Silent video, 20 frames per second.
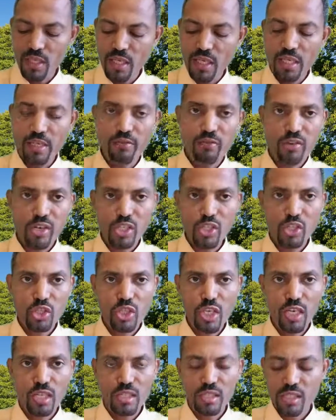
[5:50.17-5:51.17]
In 1
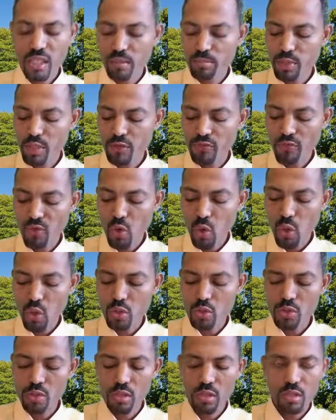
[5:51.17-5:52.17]
John chapter 4,
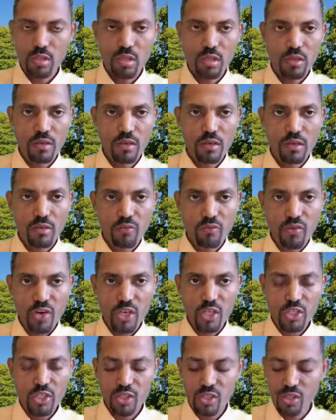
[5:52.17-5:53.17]

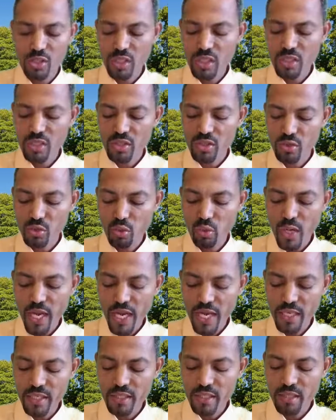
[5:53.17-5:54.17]
verse 6 to
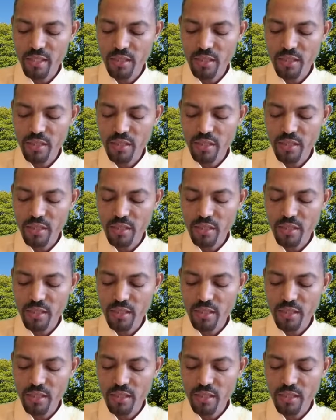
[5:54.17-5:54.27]
8,